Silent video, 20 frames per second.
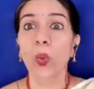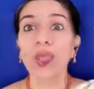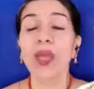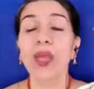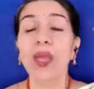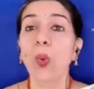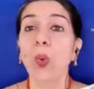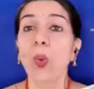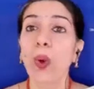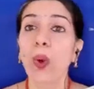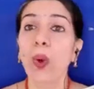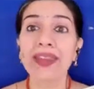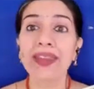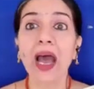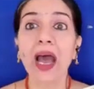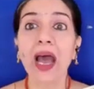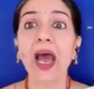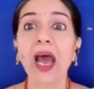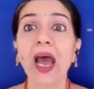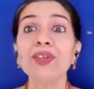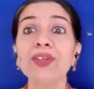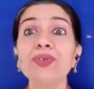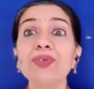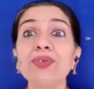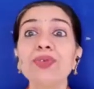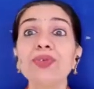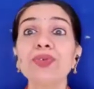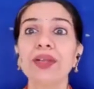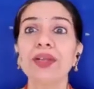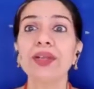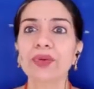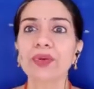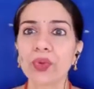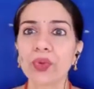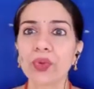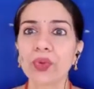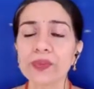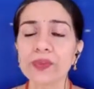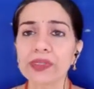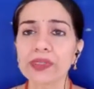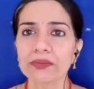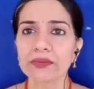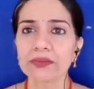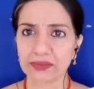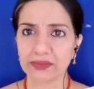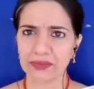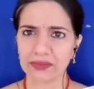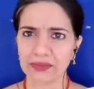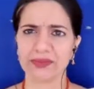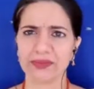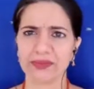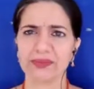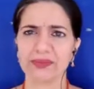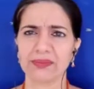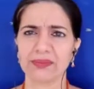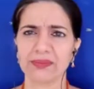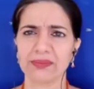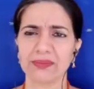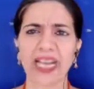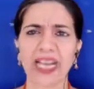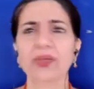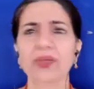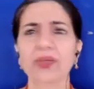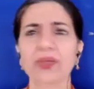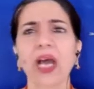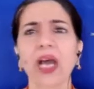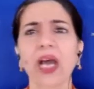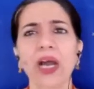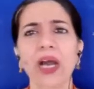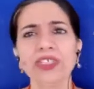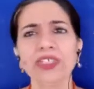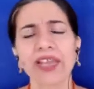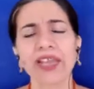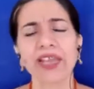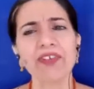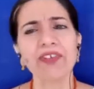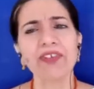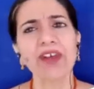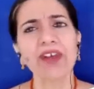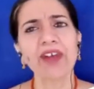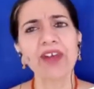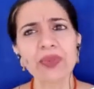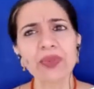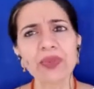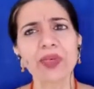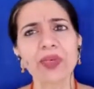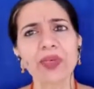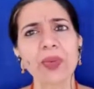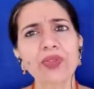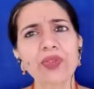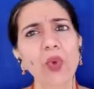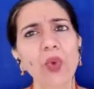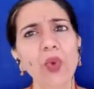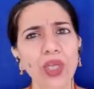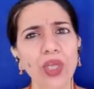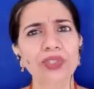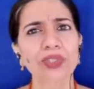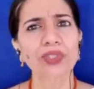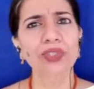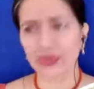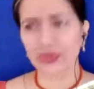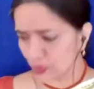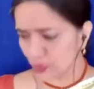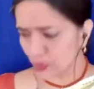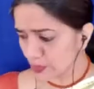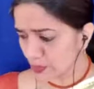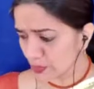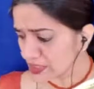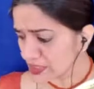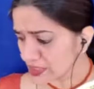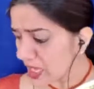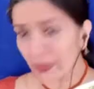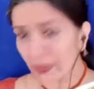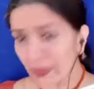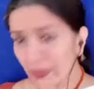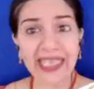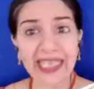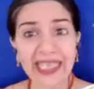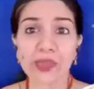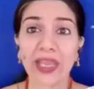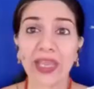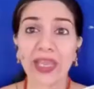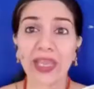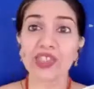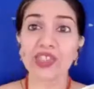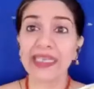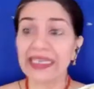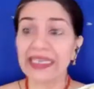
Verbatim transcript: with 100 rooms. I don't know how she ever found her way through all those rooms, but that's where